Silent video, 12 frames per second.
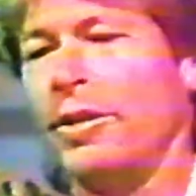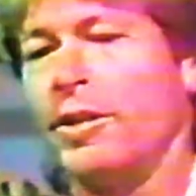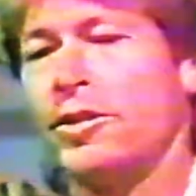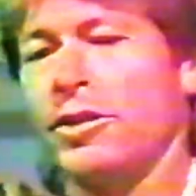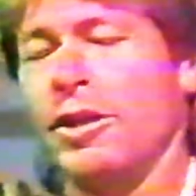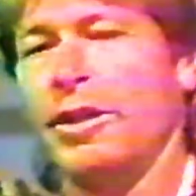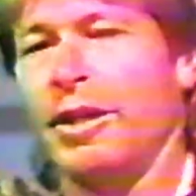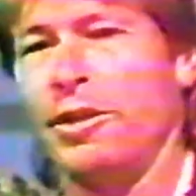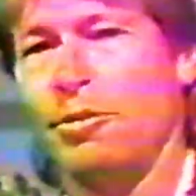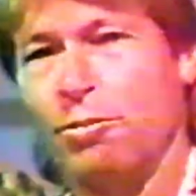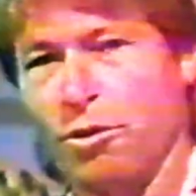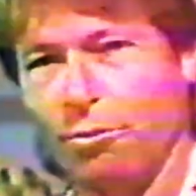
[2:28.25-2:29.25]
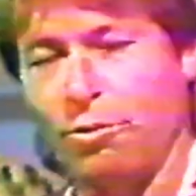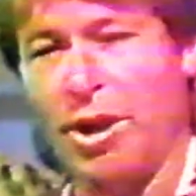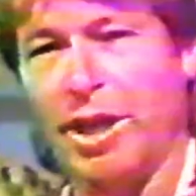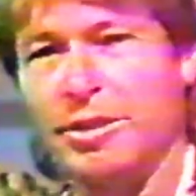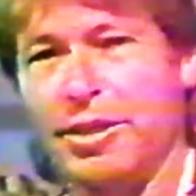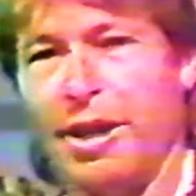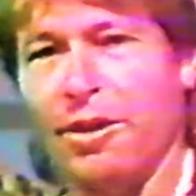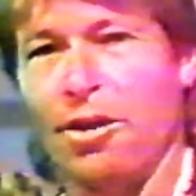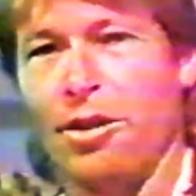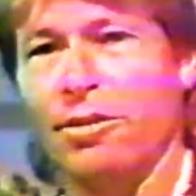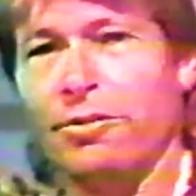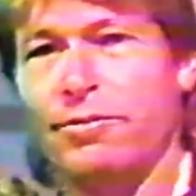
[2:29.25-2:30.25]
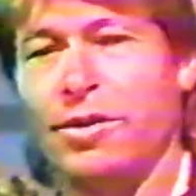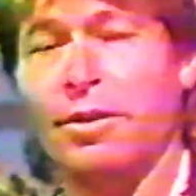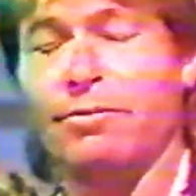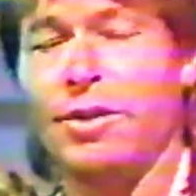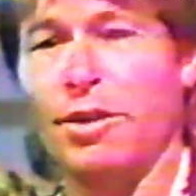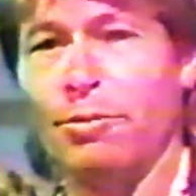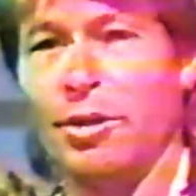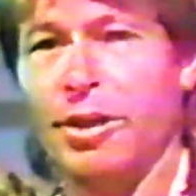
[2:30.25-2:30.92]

Initially, they did put a price tag on it of $10